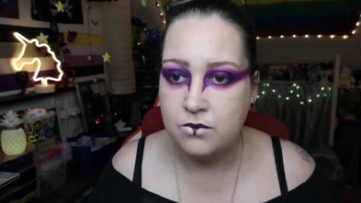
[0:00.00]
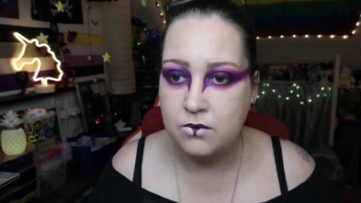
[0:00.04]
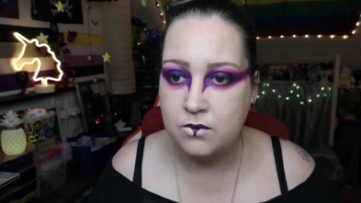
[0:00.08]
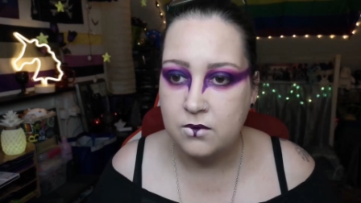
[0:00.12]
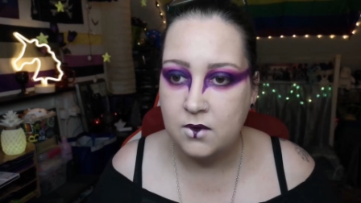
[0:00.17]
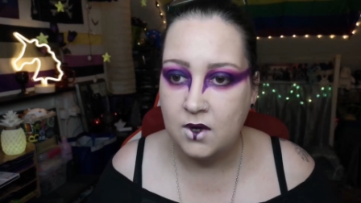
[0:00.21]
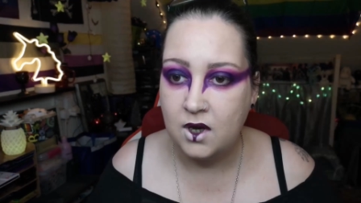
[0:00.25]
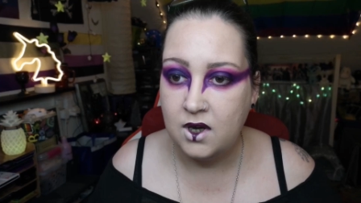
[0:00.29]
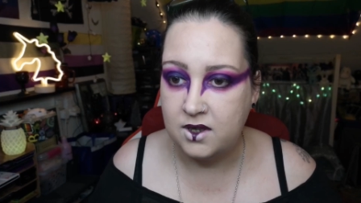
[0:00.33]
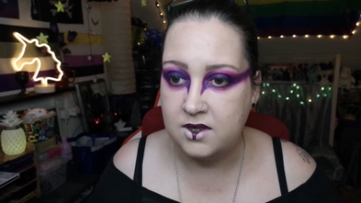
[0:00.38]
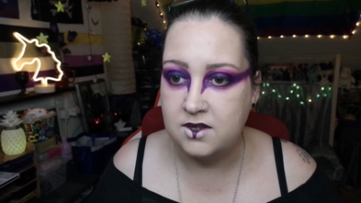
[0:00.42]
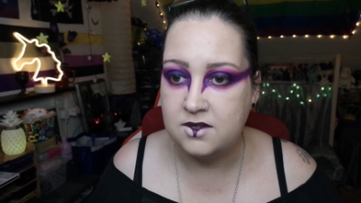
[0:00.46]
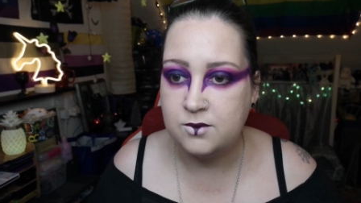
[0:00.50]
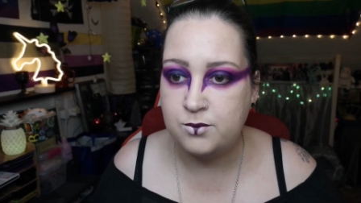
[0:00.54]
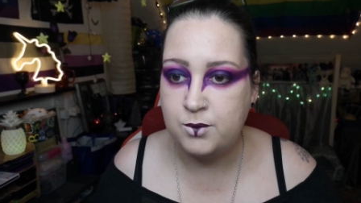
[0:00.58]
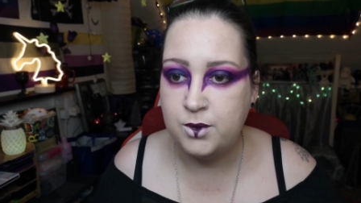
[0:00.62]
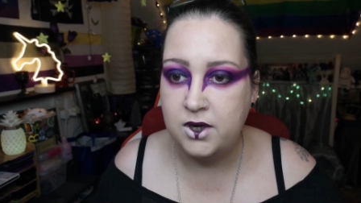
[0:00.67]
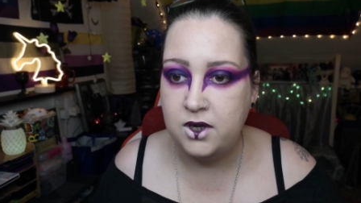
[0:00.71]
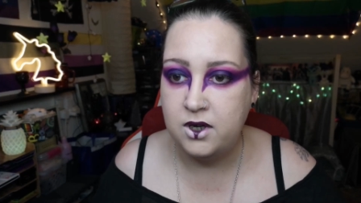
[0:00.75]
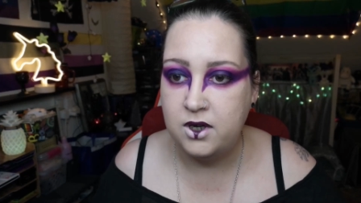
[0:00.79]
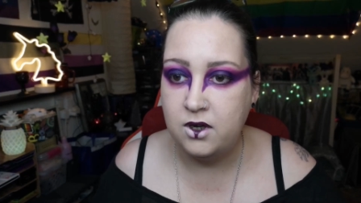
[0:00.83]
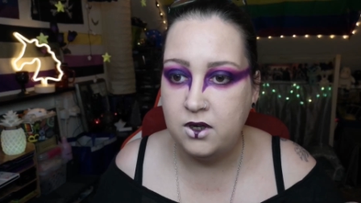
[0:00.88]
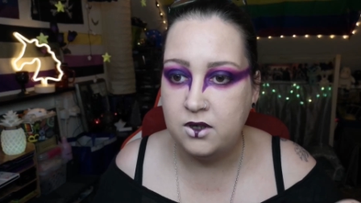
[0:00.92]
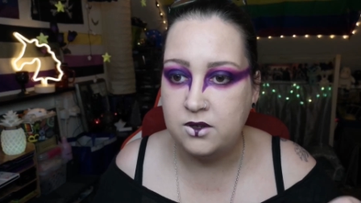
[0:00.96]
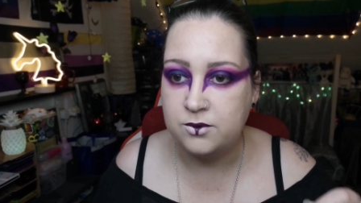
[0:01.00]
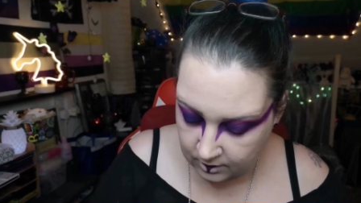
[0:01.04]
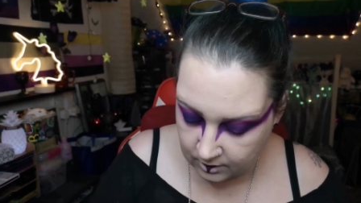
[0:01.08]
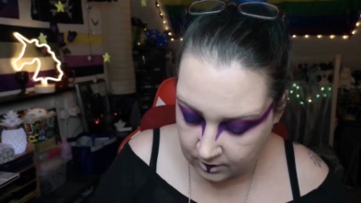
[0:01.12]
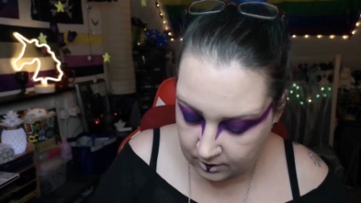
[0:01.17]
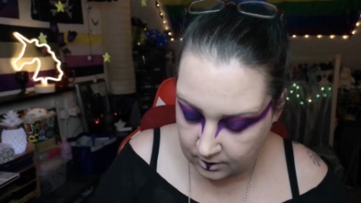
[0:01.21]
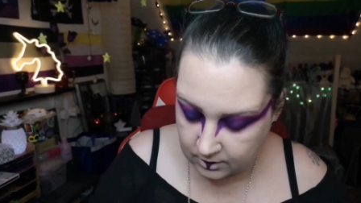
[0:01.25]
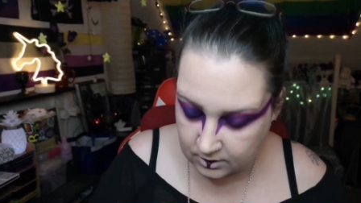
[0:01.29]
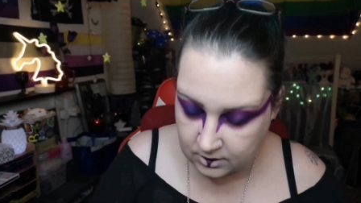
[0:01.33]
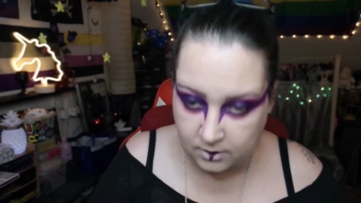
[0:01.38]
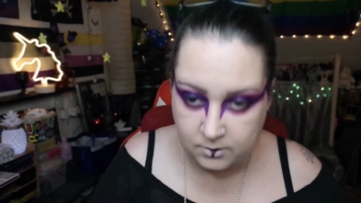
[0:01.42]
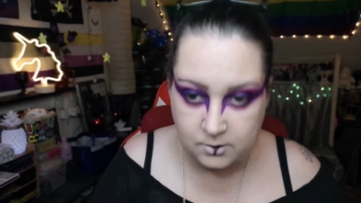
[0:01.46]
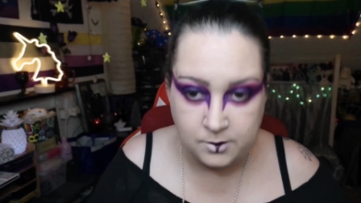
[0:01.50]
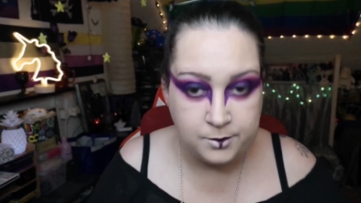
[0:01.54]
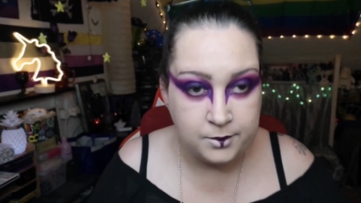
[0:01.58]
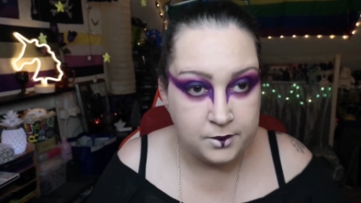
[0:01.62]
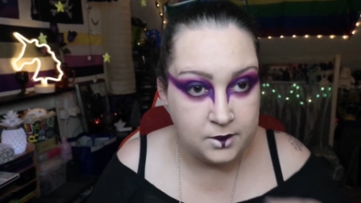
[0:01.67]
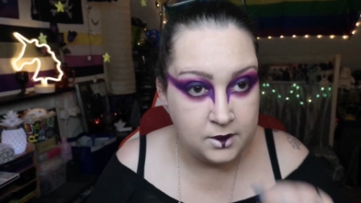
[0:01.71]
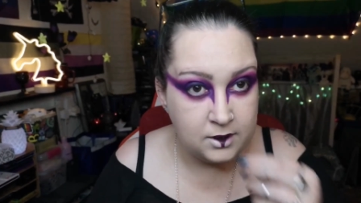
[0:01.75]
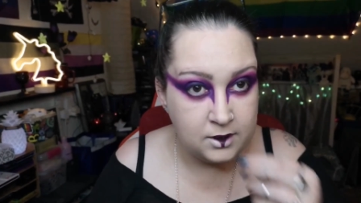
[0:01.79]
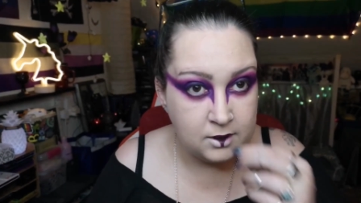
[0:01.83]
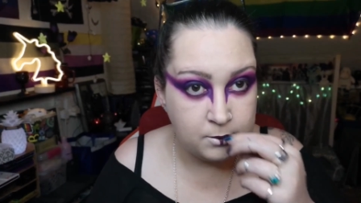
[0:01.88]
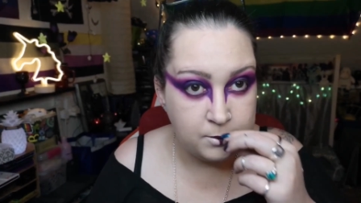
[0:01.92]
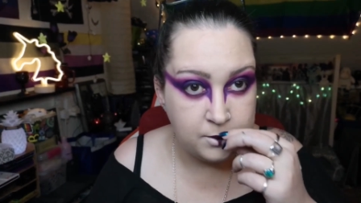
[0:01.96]
I think that's pretty good. Time to
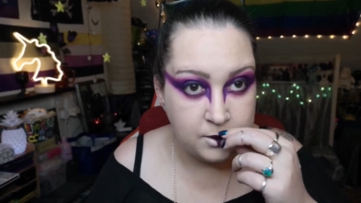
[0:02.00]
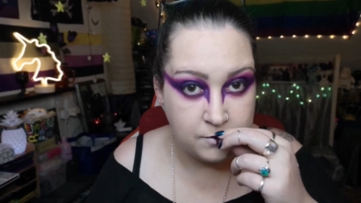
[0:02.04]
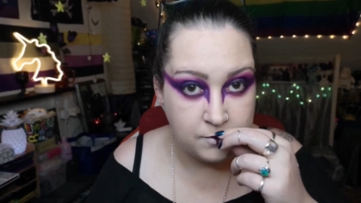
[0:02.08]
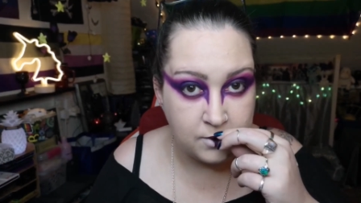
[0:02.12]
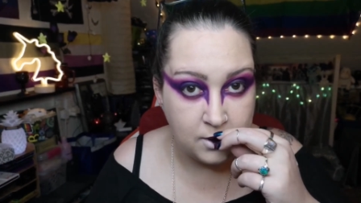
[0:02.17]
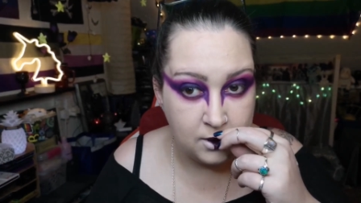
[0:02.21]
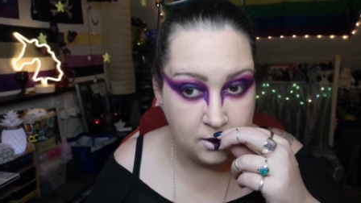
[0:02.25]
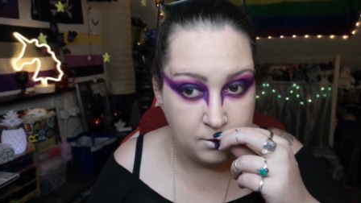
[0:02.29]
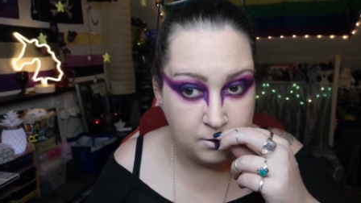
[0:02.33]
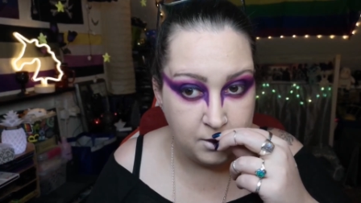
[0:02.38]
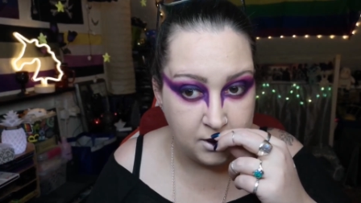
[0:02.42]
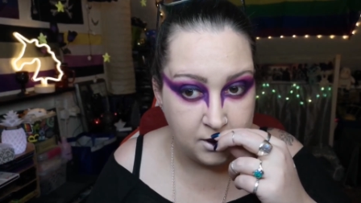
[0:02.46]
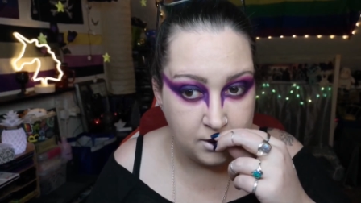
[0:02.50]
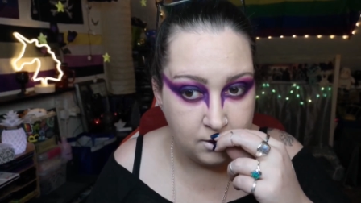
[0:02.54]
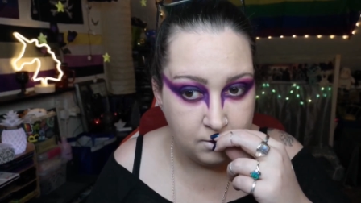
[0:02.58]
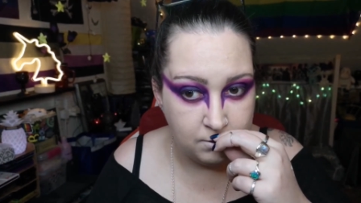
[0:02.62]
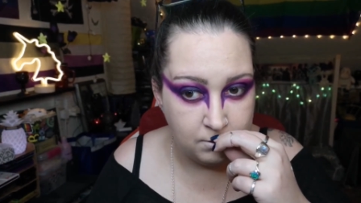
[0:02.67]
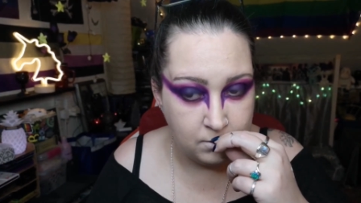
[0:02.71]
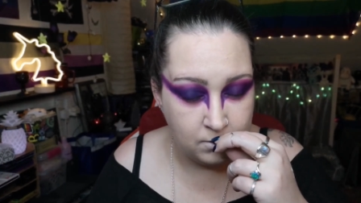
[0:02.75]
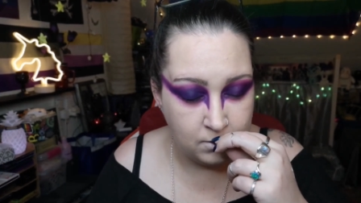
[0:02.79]
put a little bit of colour back.